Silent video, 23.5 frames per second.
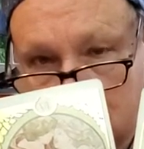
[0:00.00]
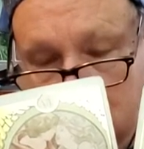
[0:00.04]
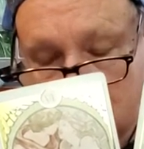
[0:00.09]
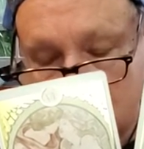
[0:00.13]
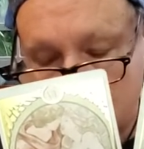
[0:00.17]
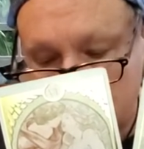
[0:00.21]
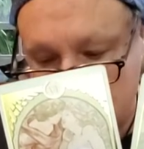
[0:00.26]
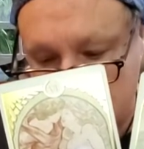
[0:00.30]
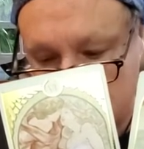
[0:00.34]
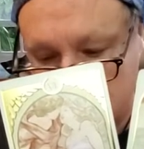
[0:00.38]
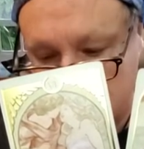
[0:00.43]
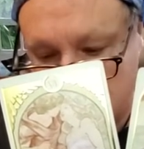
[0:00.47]
I
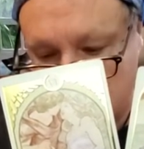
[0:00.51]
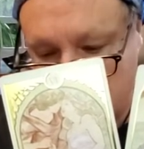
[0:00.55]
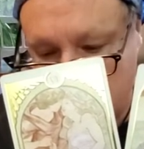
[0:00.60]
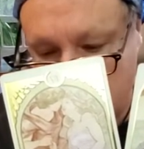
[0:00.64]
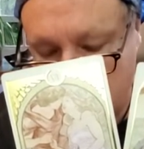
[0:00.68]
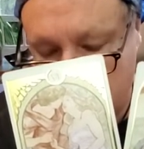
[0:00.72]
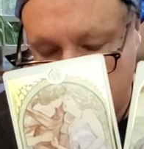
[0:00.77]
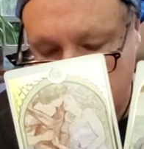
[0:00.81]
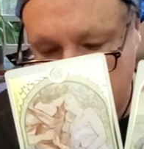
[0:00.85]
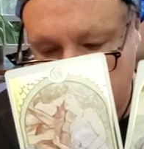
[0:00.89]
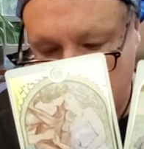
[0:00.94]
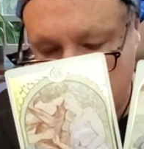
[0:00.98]
ain't spent a
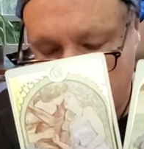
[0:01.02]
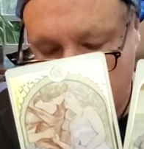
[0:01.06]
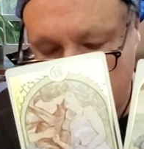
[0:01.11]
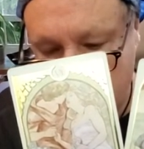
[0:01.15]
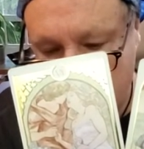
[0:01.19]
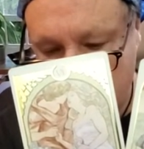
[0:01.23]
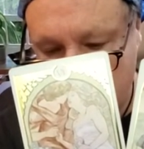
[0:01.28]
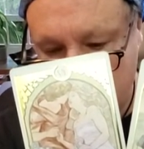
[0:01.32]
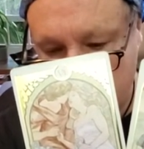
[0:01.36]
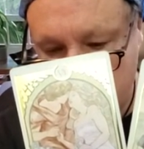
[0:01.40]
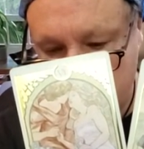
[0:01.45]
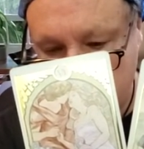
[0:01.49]
lot of time
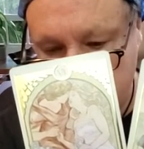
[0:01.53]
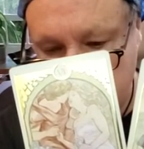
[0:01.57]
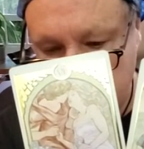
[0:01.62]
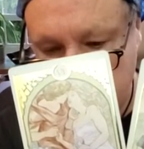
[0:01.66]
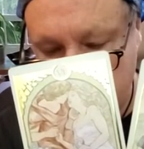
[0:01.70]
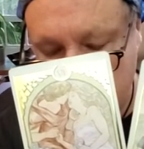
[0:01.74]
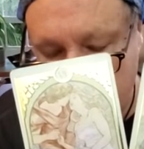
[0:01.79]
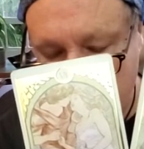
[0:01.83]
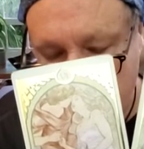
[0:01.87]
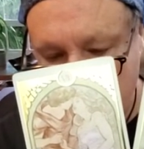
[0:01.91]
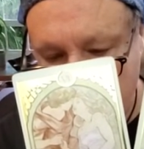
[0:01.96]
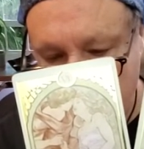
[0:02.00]
on this.
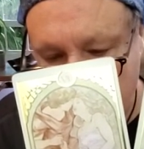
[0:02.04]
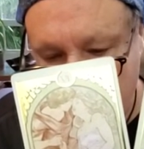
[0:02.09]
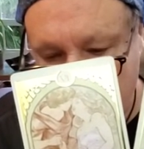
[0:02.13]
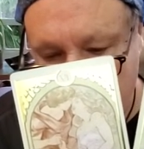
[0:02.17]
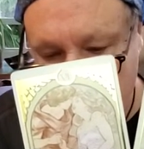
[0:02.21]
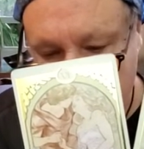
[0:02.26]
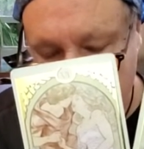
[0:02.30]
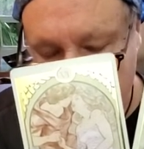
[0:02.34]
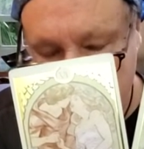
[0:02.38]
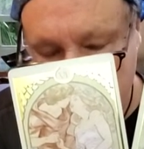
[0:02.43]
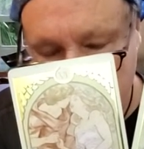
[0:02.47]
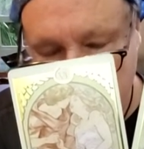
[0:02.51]

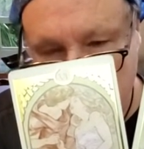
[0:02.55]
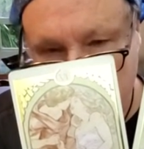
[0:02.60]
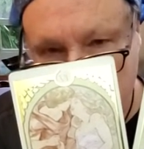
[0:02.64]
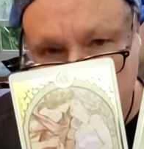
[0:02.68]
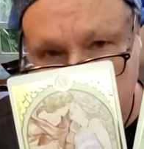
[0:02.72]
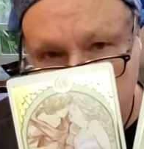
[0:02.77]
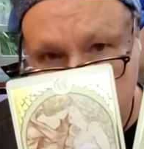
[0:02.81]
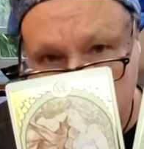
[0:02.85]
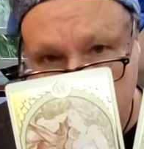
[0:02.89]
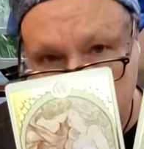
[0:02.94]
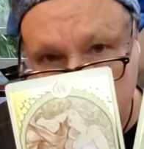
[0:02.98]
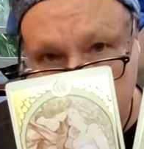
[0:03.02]
This
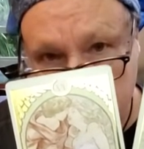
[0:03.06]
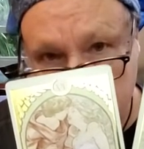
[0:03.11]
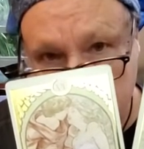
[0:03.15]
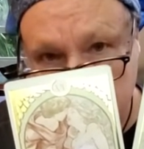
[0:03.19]
weekend,